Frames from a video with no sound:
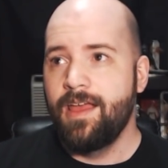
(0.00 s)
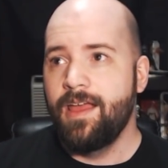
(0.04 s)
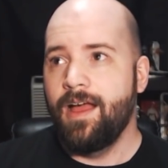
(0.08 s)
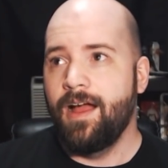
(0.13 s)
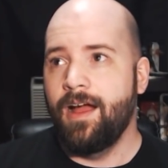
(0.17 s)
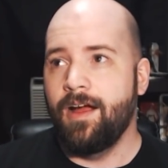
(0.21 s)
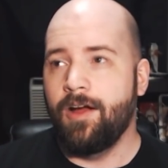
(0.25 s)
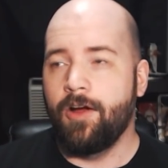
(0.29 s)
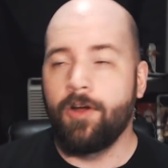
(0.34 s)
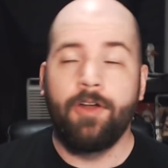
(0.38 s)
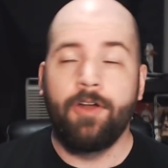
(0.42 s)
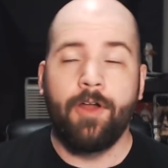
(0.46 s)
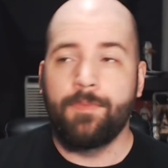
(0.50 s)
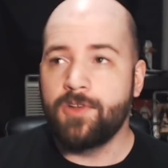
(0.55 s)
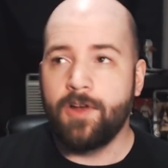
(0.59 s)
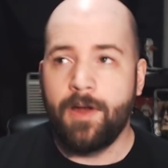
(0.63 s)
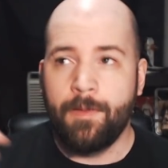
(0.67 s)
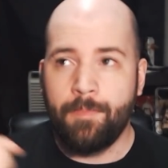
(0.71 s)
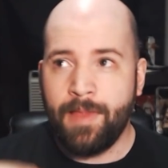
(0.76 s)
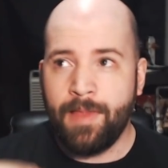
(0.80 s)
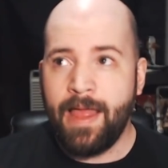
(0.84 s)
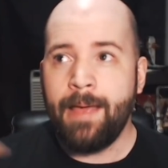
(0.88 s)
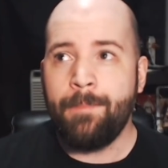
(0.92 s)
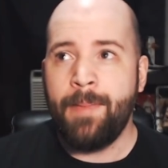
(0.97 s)

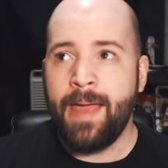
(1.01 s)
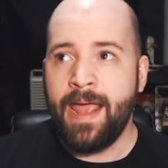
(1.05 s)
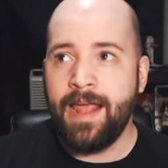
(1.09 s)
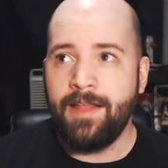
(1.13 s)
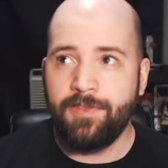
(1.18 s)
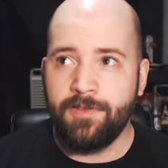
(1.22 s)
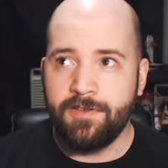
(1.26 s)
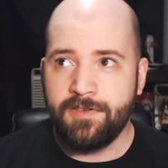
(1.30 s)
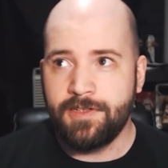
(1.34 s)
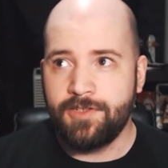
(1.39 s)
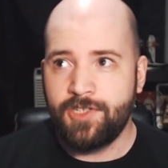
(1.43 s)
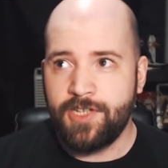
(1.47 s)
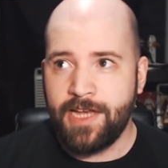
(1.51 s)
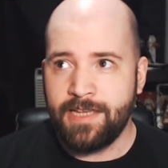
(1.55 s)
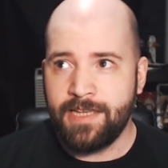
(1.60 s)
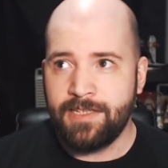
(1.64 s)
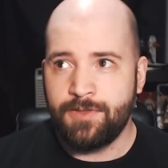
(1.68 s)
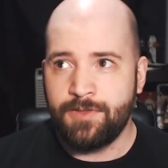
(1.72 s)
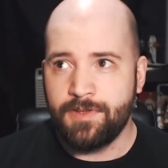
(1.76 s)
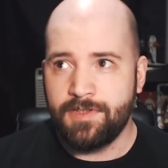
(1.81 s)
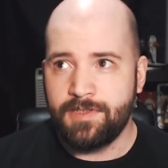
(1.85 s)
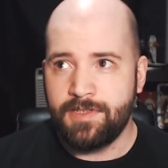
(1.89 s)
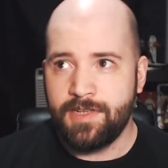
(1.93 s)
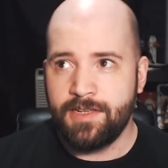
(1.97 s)
Black Panther suggests
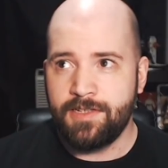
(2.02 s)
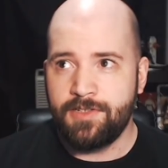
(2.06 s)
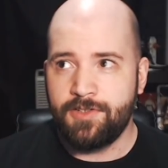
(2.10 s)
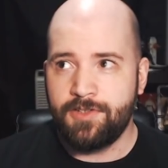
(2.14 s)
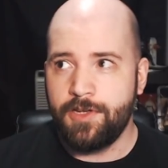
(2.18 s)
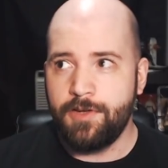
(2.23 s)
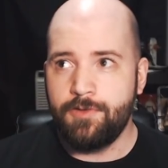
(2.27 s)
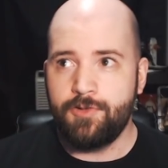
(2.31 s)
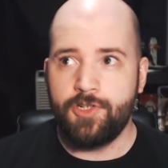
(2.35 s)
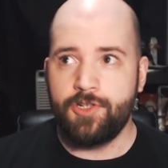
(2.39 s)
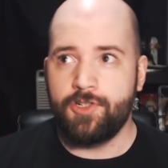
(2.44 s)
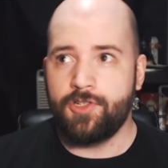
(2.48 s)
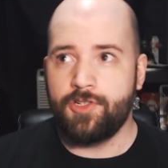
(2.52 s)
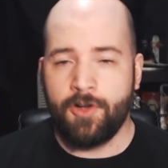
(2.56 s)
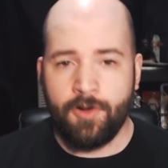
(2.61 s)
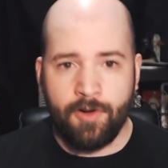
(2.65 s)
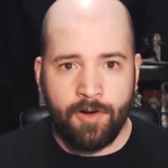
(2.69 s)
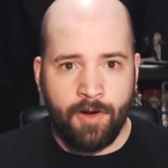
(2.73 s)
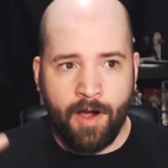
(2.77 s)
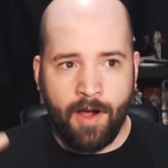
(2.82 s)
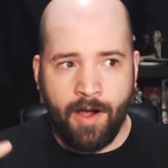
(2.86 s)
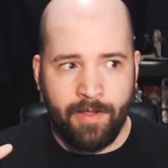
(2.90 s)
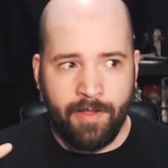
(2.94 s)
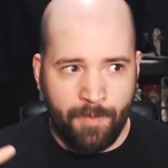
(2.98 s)
to his sister, you should turn
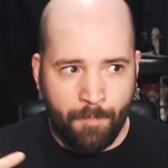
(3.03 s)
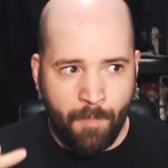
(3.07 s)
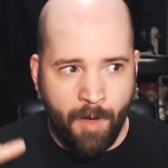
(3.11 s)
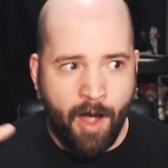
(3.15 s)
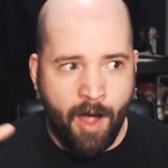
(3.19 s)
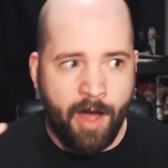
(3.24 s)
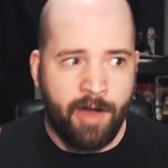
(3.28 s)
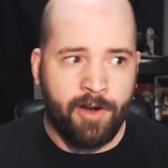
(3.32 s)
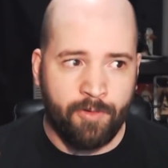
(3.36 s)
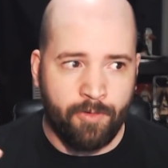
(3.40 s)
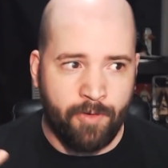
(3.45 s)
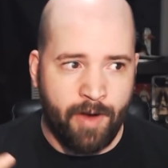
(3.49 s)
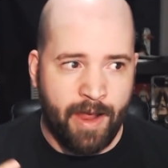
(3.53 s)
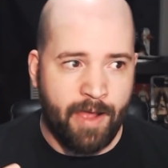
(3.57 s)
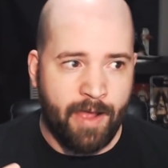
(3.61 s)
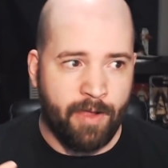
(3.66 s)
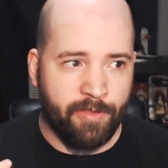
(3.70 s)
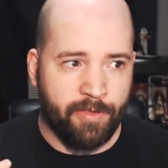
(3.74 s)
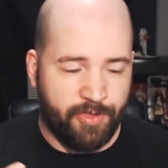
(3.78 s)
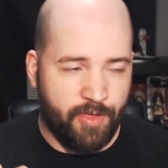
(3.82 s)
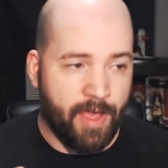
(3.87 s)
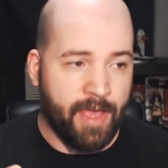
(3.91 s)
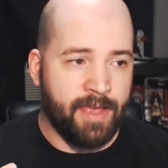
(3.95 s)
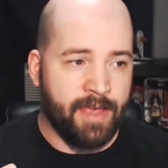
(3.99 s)
on the monorail
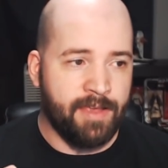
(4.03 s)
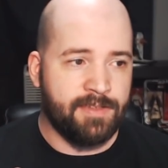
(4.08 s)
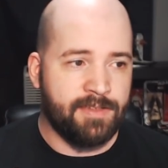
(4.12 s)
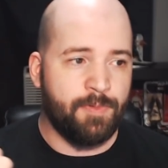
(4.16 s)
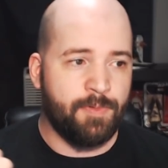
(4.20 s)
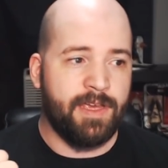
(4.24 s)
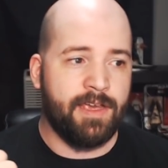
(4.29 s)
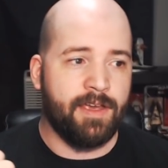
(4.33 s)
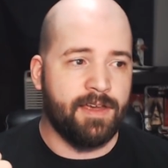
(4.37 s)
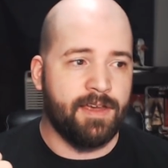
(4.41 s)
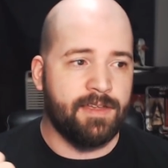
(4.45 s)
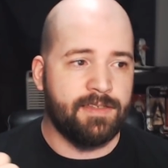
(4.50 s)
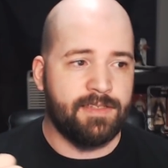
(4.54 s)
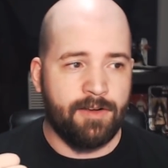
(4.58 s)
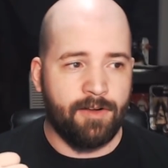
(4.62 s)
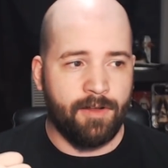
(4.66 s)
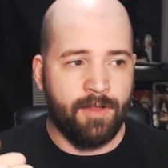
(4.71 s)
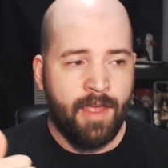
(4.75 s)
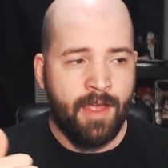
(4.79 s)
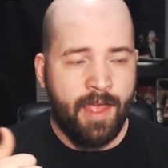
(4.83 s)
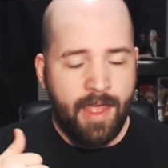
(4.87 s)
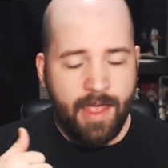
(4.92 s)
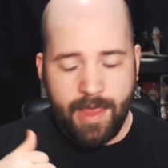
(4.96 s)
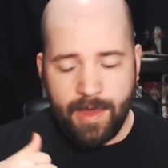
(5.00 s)
things because
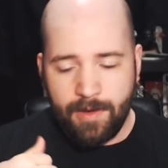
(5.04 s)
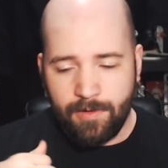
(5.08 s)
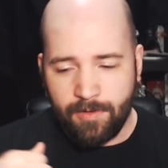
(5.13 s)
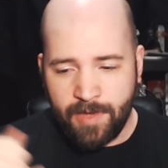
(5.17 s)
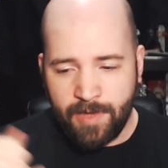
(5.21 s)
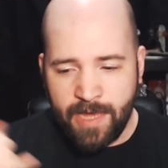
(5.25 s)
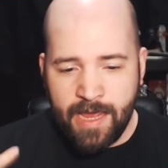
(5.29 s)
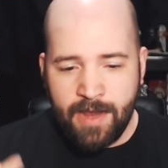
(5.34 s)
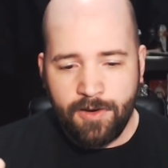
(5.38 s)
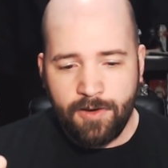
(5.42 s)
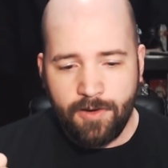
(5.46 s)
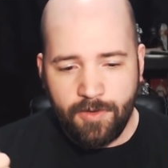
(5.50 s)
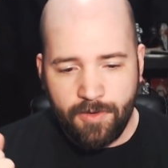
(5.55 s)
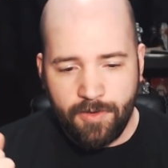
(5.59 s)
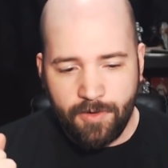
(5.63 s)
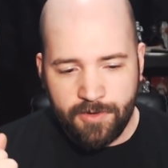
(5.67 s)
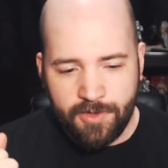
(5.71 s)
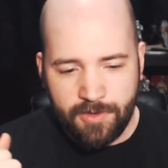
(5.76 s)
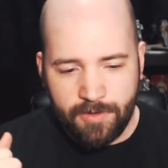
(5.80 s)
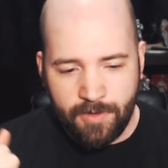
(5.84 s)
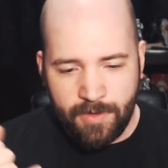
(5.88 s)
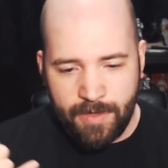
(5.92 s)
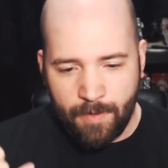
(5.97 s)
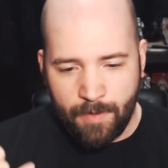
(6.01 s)
it'll hinder
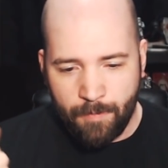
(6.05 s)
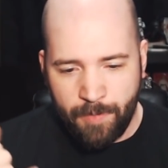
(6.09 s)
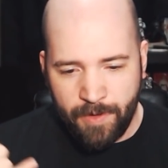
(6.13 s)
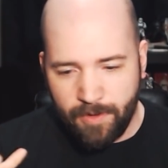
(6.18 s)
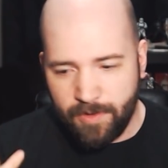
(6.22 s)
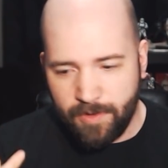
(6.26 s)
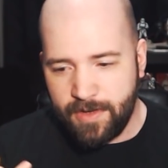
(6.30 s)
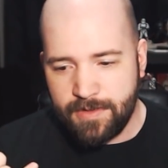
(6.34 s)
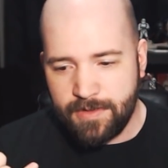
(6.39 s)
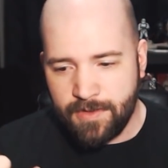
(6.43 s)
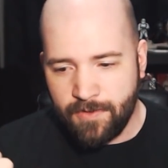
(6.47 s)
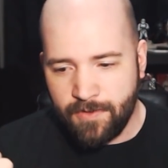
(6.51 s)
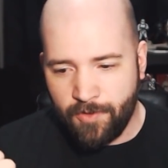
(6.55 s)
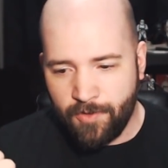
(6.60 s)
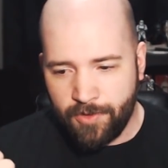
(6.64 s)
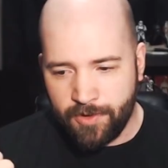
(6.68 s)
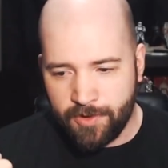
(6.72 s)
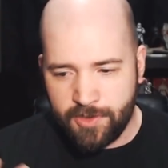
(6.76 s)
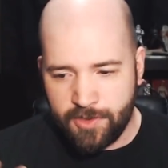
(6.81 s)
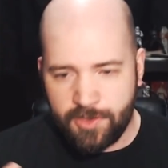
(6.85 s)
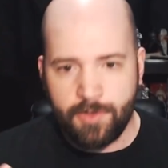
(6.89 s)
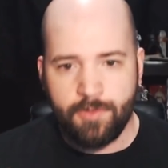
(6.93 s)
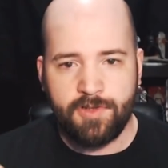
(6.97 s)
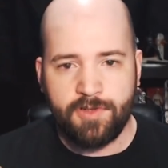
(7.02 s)
the abilities of the
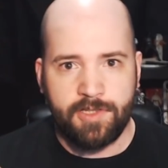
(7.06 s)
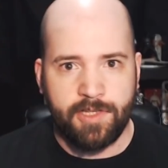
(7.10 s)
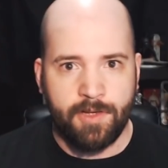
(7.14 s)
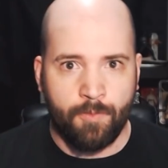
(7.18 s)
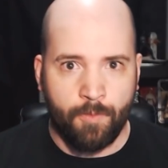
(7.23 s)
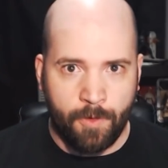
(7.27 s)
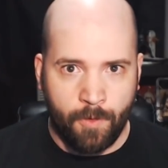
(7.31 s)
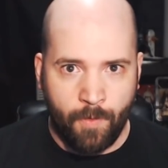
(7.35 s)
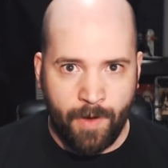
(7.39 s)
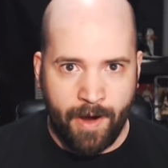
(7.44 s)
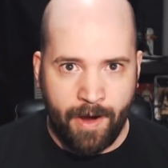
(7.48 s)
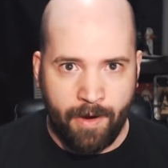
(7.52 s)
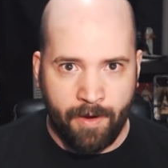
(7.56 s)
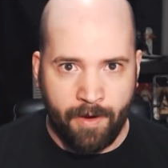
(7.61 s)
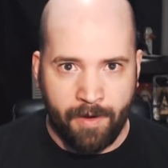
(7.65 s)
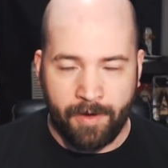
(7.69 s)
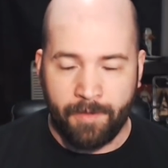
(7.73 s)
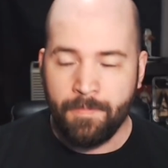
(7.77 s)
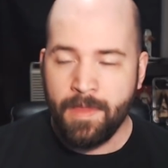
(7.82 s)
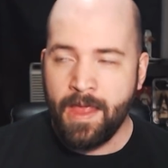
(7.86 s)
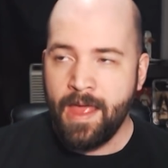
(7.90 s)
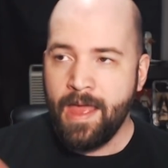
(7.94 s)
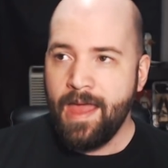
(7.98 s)
suits that we're wearing.